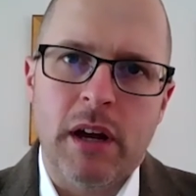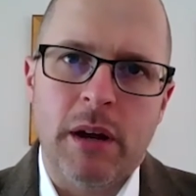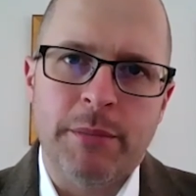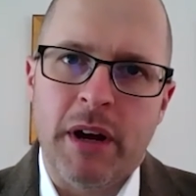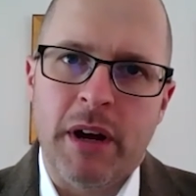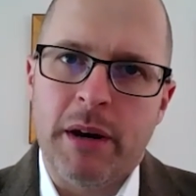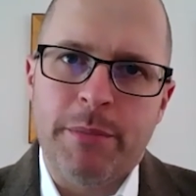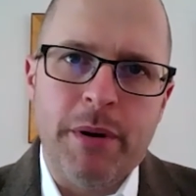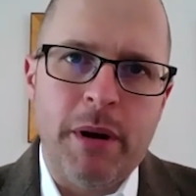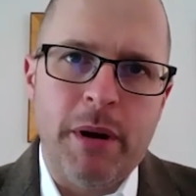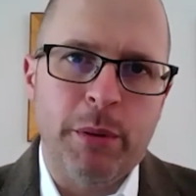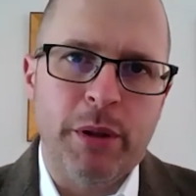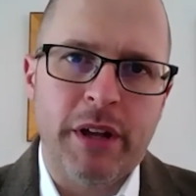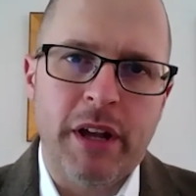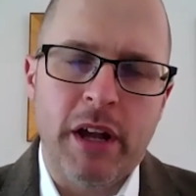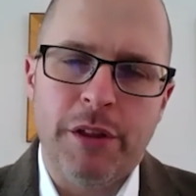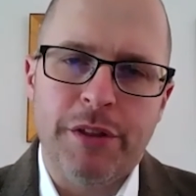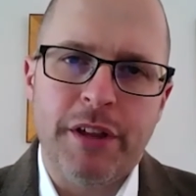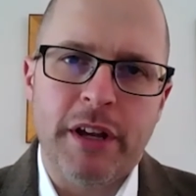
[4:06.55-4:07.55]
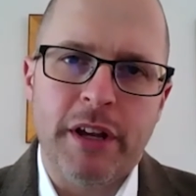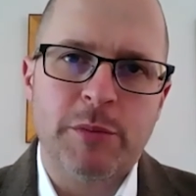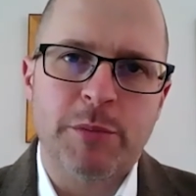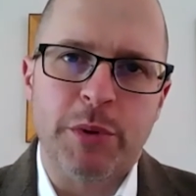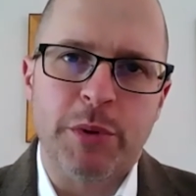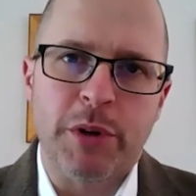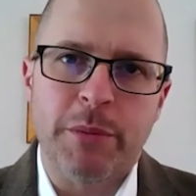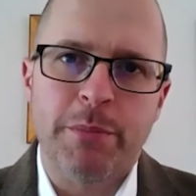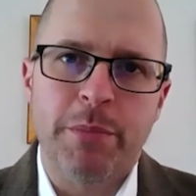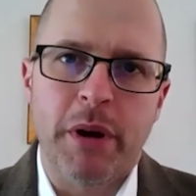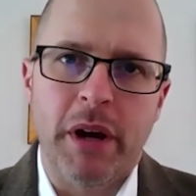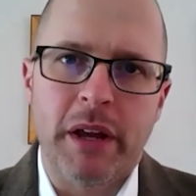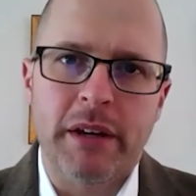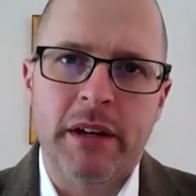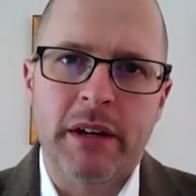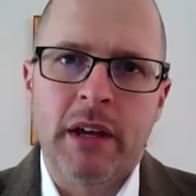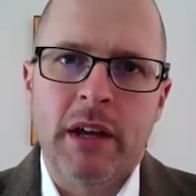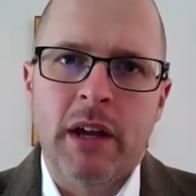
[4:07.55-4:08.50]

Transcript: I'm not a public health expert, but